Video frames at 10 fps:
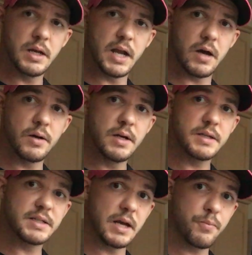Now,
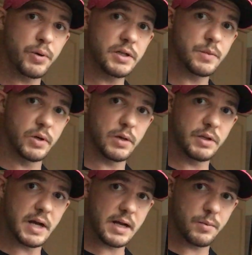same principle that
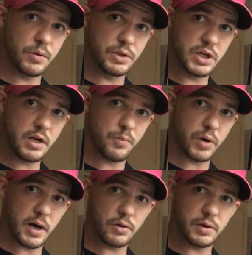we talked about with Jakub
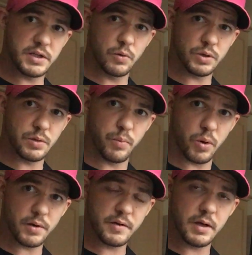prioritizing what's
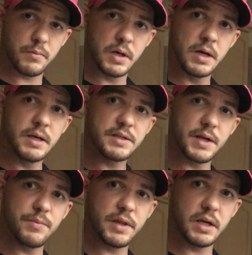important to him,
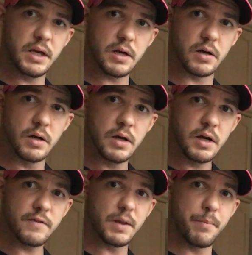same thing here.
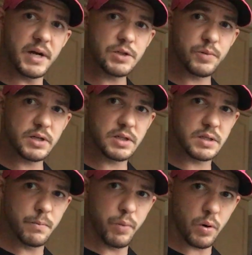If the bench press is
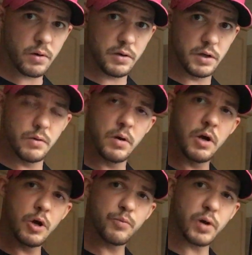important to you,
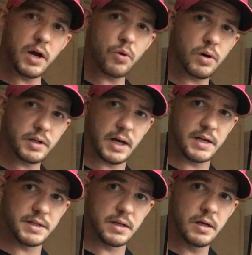
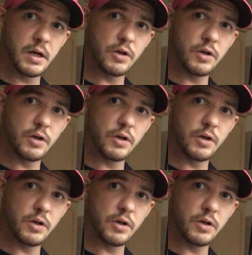prioritize it.